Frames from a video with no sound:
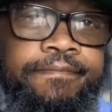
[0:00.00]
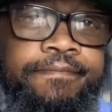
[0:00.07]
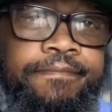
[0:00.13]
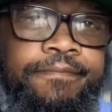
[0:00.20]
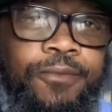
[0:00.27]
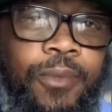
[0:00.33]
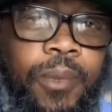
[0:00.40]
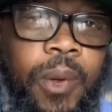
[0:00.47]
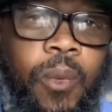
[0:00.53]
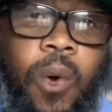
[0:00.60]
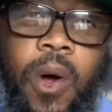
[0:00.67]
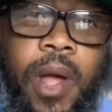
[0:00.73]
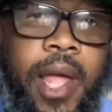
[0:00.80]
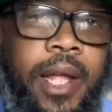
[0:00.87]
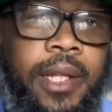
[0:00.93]
we
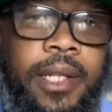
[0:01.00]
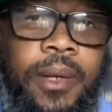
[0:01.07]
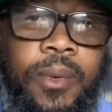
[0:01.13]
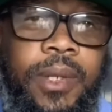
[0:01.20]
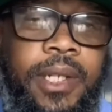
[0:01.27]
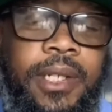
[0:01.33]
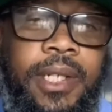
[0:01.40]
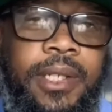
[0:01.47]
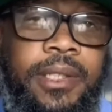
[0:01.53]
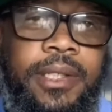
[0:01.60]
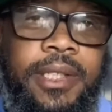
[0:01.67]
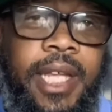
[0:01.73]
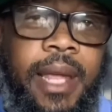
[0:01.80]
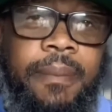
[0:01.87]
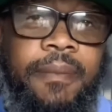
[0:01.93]
walk out of there with an
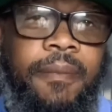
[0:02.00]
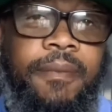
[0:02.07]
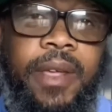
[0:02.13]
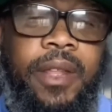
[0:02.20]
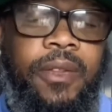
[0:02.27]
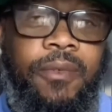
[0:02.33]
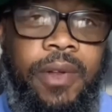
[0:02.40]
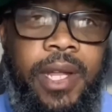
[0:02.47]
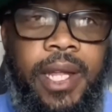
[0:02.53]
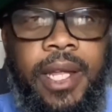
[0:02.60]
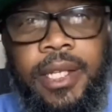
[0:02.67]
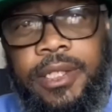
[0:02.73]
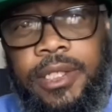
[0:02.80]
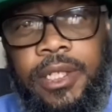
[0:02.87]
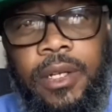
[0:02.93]
escape victory.
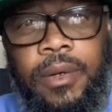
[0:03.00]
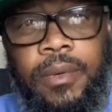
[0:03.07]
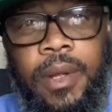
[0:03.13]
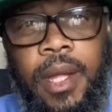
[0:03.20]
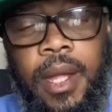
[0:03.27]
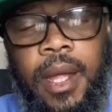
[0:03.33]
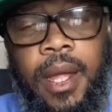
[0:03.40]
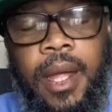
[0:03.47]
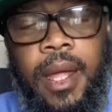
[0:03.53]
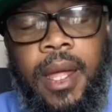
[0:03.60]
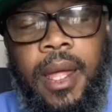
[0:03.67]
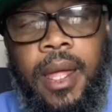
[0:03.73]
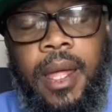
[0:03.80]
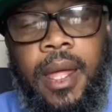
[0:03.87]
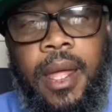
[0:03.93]
So
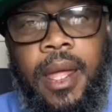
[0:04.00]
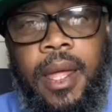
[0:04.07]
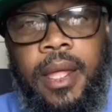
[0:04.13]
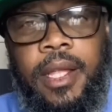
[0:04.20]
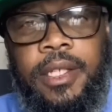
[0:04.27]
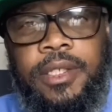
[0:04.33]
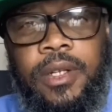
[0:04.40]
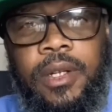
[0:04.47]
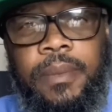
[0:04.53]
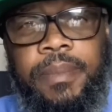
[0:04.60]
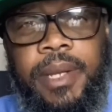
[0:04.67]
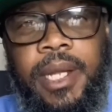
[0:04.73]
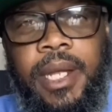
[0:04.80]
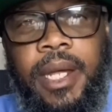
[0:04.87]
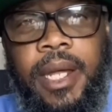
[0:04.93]
it's going to
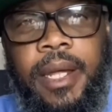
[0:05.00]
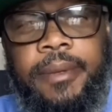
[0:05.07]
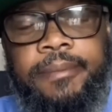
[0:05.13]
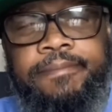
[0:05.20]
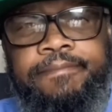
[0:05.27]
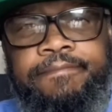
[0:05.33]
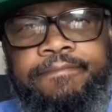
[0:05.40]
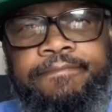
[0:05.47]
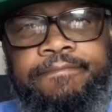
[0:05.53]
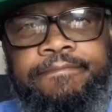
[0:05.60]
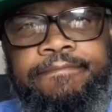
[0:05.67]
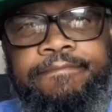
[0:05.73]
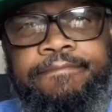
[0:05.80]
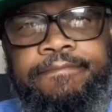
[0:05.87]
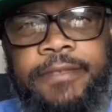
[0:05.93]
be a
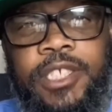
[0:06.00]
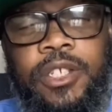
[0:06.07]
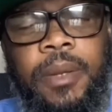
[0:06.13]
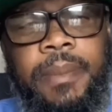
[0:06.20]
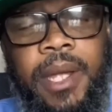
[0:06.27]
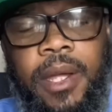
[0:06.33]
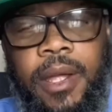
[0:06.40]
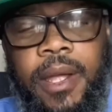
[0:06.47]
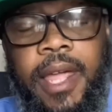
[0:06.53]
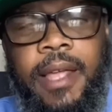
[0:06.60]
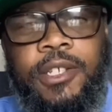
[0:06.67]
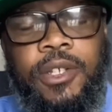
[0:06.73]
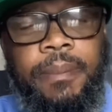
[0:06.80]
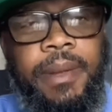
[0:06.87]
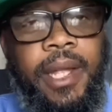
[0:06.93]
good game. It's going
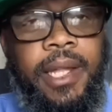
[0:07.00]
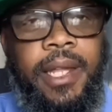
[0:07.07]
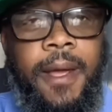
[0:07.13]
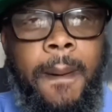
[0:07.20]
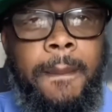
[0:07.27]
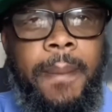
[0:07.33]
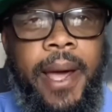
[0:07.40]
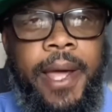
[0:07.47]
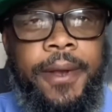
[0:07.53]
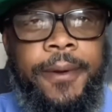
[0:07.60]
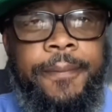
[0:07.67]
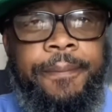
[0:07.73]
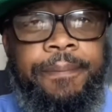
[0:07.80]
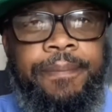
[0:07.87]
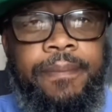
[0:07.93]
to be a nail biter.
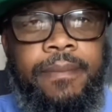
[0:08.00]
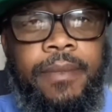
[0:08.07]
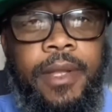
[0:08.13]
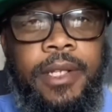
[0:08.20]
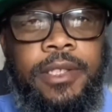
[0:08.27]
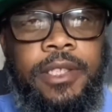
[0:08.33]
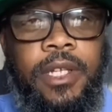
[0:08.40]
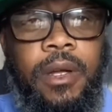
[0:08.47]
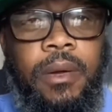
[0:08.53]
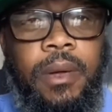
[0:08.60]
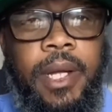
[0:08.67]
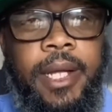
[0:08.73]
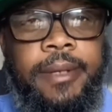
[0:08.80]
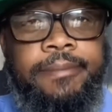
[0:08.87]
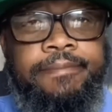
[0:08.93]

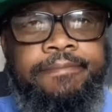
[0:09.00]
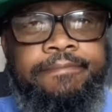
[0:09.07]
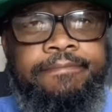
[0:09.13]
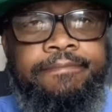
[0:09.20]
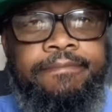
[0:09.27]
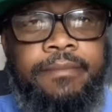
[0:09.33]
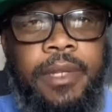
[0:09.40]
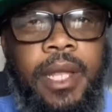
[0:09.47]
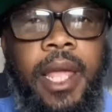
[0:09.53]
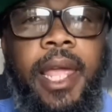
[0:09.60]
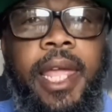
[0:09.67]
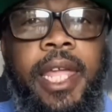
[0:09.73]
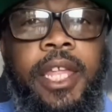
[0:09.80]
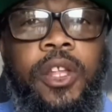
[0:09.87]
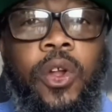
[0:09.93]
So
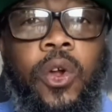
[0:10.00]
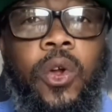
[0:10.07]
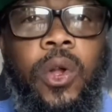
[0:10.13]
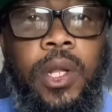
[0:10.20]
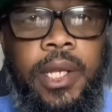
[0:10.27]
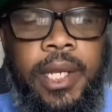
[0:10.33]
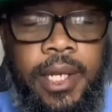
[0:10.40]
eat early.